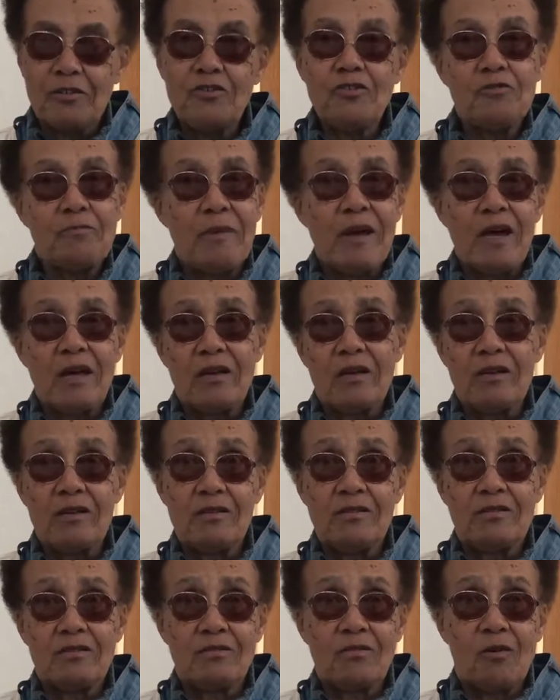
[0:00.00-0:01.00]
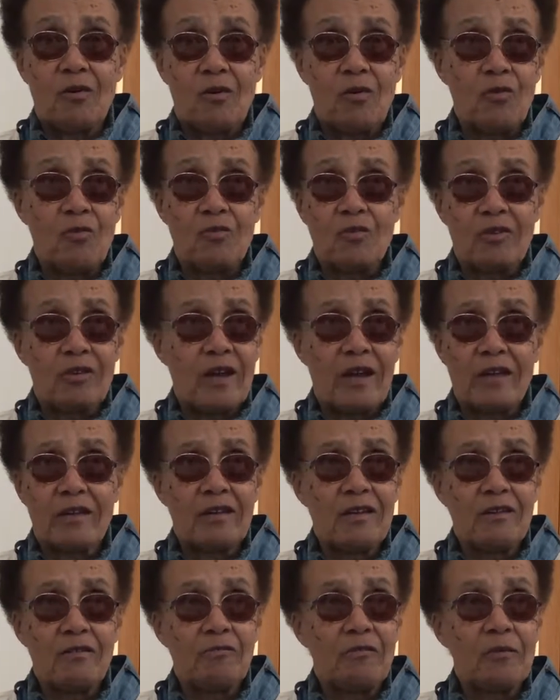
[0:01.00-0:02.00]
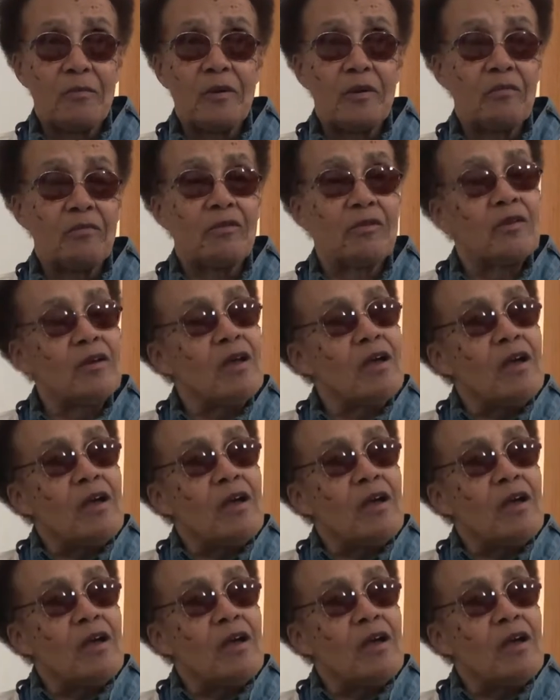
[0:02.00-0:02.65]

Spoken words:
she's my age or older, I can't remember.